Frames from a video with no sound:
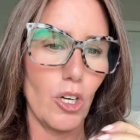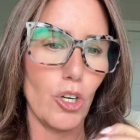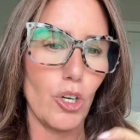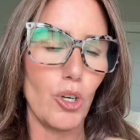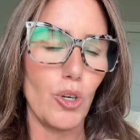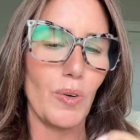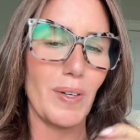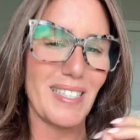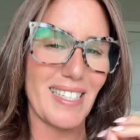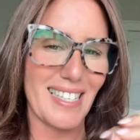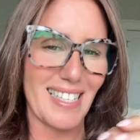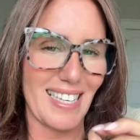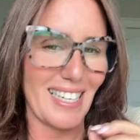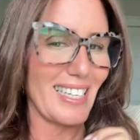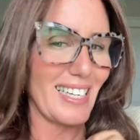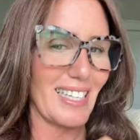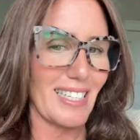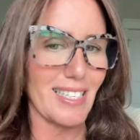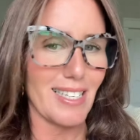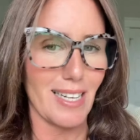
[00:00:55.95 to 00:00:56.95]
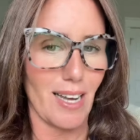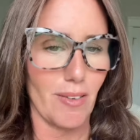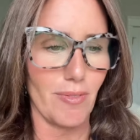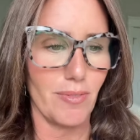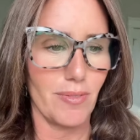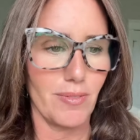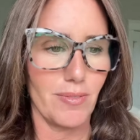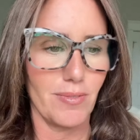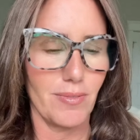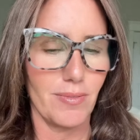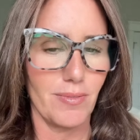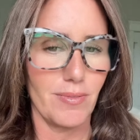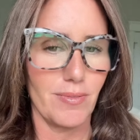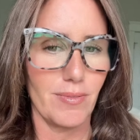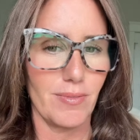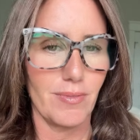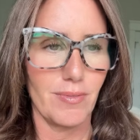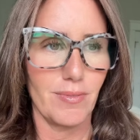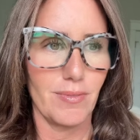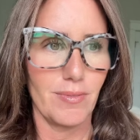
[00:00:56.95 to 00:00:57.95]
who is sending stuff
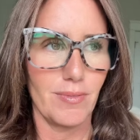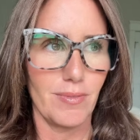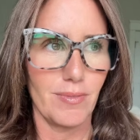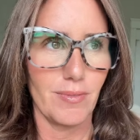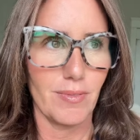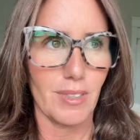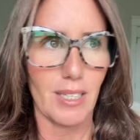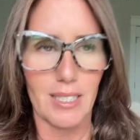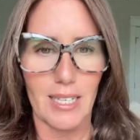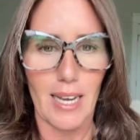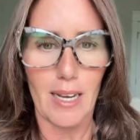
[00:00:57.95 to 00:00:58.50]
because